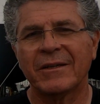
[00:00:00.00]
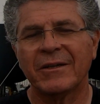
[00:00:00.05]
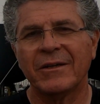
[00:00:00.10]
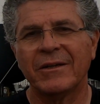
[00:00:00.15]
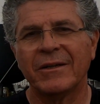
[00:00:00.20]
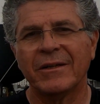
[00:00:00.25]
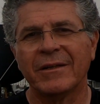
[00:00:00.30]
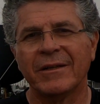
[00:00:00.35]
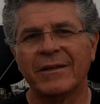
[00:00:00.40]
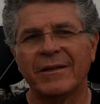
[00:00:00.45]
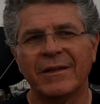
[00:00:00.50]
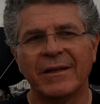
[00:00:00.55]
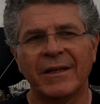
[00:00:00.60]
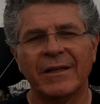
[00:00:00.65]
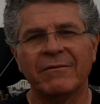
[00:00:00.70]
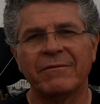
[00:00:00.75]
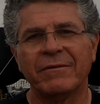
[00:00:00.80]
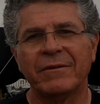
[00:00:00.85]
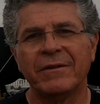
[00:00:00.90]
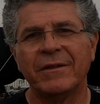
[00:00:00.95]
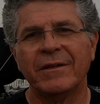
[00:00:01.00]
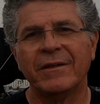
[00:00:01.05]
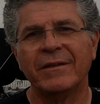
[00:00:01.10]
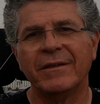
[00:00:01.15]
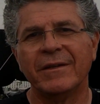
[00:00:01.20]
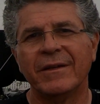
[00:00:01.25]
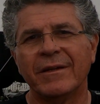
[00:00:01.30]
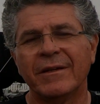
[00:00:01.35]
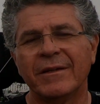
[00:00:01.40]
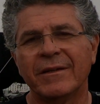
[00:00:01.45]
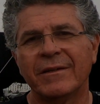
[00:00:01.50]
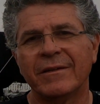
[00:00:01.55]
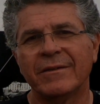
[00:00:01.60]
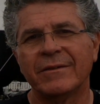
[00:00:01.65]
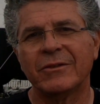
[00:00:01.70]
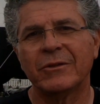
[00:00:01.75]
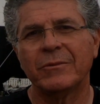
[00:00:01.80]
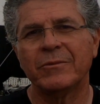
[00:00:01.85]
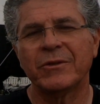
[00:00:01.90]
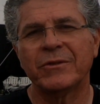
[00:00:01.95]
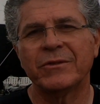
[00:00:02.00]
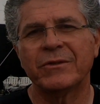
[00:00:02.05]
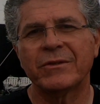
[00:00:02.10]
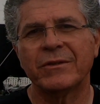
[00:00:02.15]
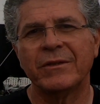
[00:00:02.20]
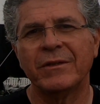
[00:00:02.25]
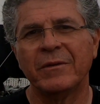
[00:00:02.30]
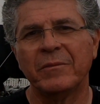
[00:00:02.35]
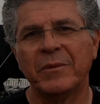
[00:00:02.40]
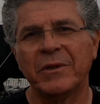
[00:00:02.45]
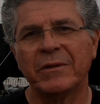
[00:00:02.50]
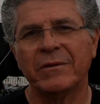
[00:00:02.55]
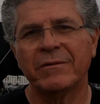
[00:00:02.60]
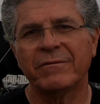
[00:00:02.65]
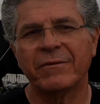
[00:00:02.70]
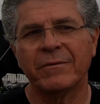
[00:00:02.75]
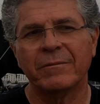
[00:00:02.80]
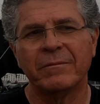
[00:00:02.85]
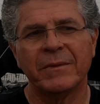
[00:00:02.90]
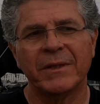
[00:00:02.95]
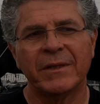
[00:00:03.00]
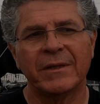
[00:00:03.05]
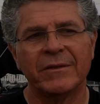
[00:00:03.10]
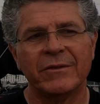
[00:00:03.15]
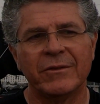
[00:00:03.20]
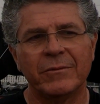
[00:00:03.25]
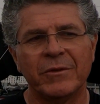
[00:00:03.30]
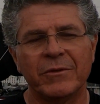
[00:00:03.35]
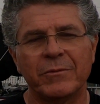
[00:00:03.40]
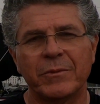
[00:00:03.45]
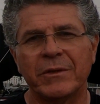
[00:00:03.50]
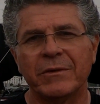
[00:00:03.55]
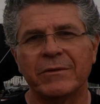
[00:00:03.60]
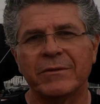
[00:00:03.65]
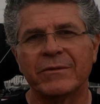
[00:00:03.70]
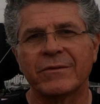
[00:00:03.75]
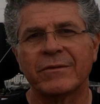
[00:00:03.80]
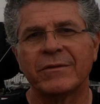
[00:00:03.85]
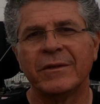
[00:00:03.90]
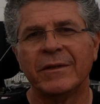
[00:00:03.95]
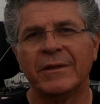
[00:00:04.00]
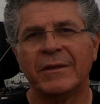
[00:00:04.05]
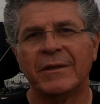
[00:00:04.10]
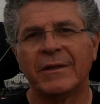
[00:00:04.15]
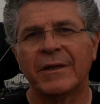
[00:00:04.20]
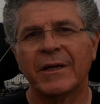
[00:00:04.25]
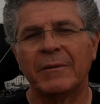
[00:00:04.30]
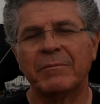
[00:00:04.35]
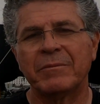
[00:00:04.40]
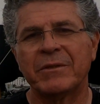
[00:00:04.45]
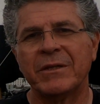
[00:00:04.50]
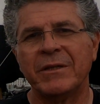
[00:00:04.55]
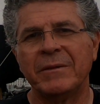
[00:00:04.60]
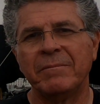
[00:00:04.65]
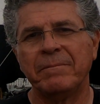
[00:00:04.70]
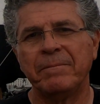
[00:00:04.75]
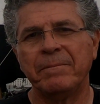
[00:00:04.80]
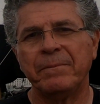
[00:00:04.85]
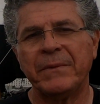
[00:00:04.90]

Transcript: Kyle Langford and Tom Johnson in the middle from Jimmy Spittle's Cup team.